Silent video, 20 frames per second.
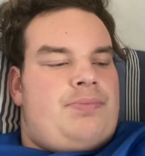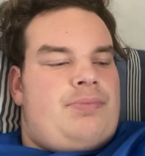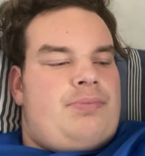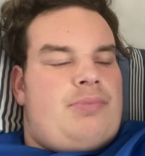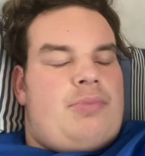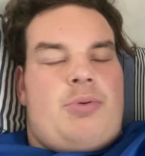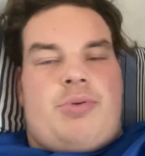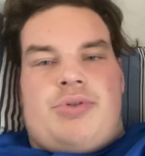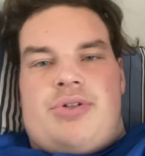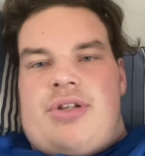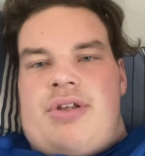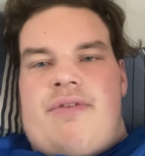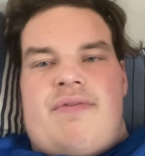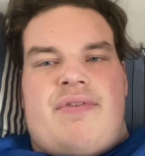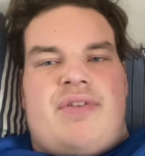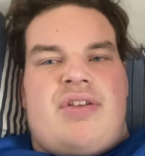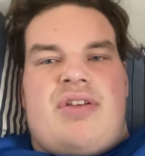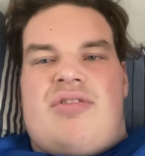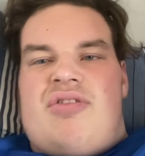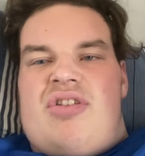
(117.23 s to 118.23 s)
Wasn't
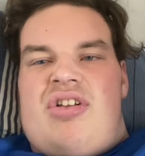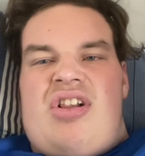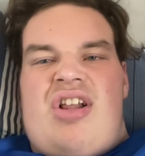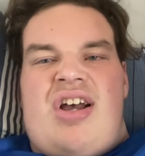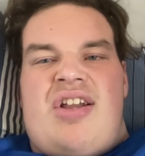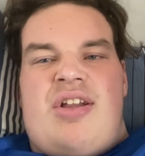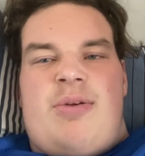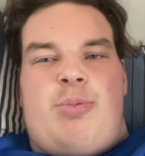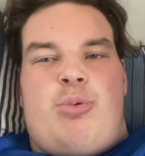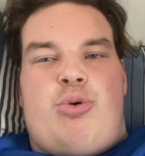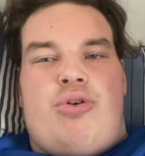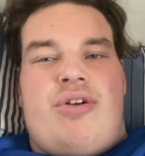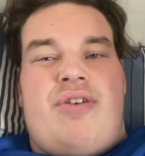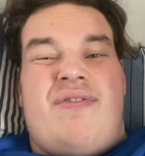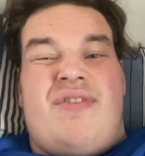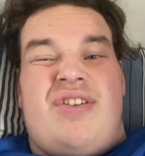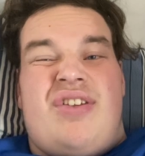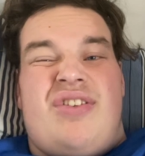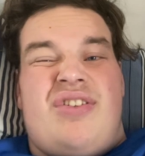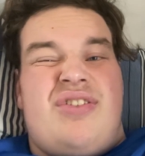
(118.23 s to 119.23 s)
even in the lineup or
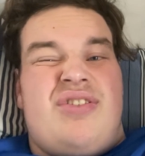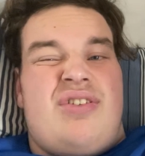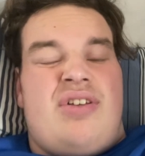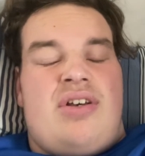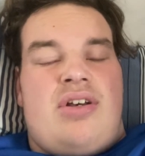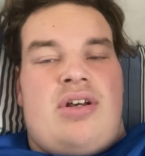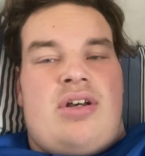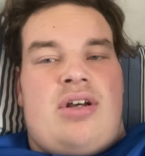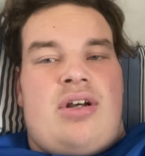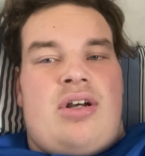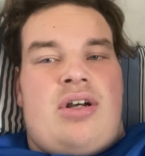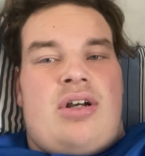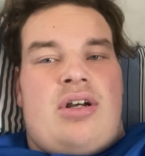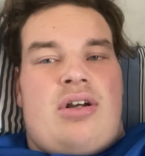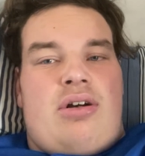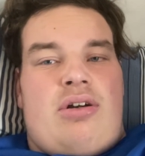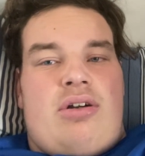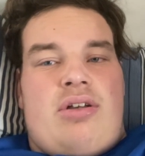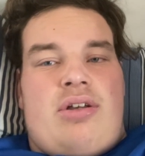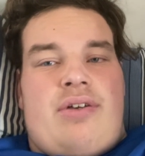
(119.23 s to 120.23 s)
even
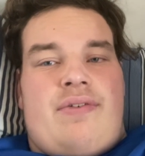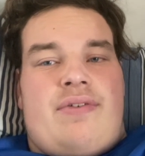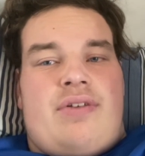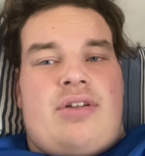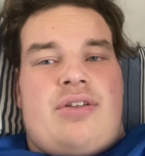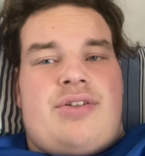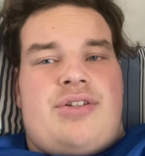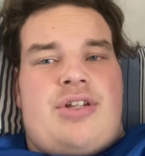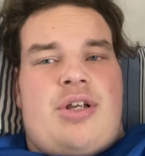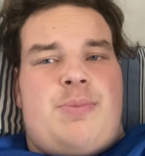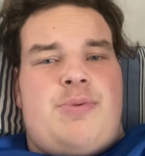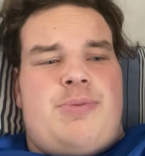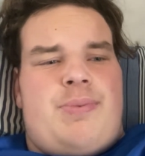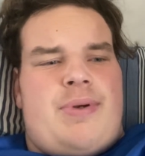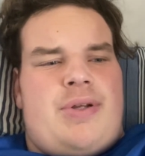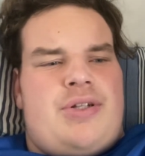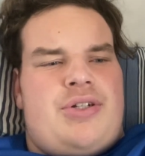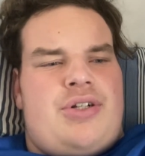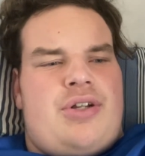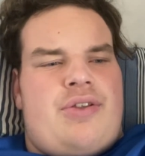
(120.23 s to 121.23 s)
on the subs
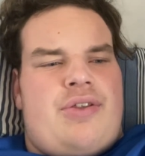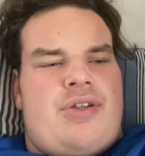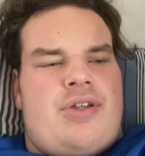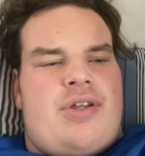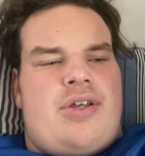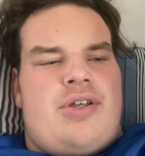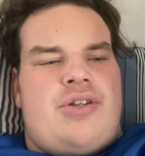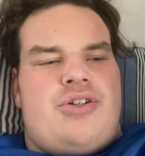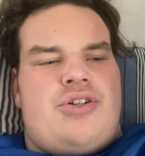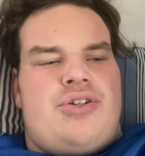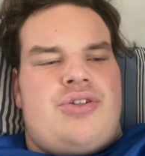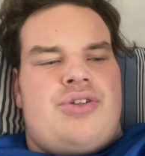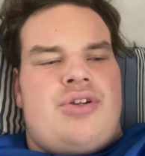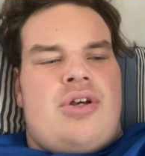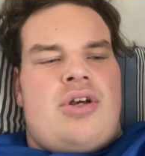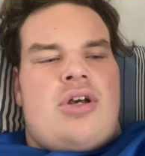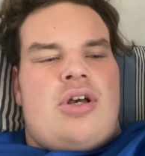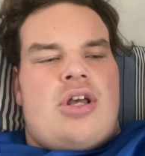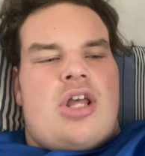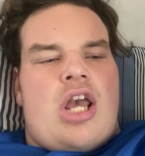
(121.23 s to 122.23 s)
bench. I think he's just
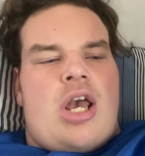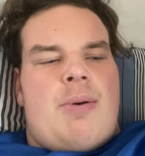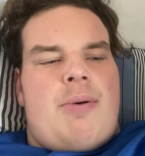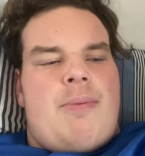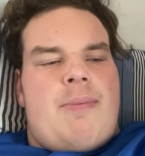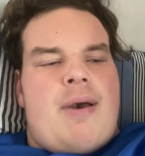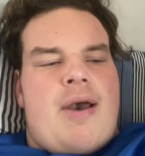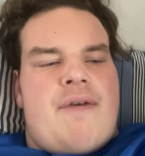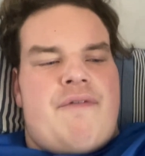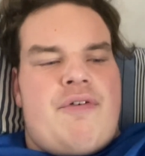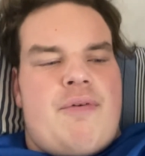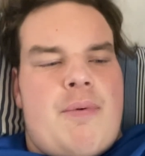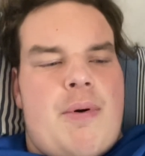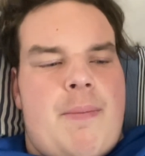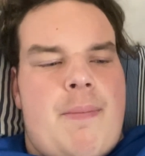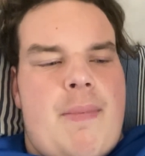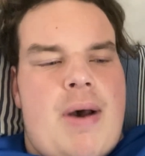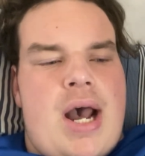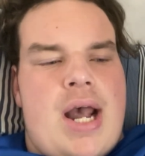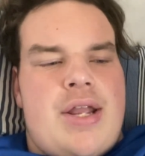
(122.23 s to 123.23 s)
coming back from a
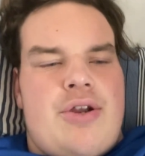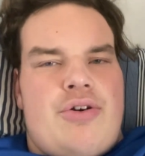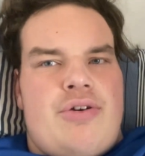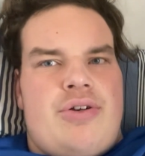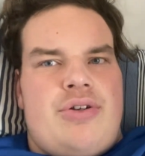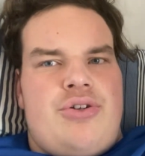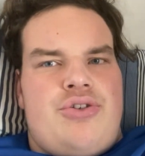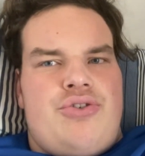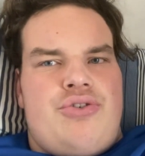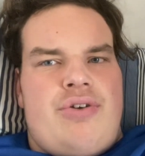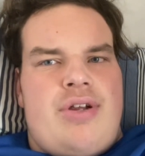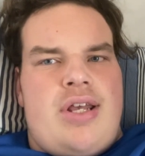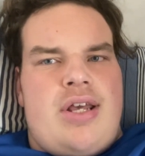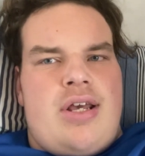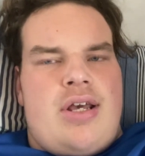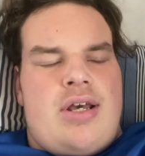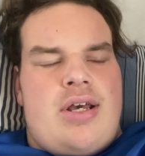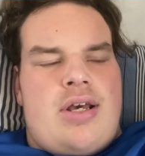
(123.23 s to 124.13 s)
minor injury.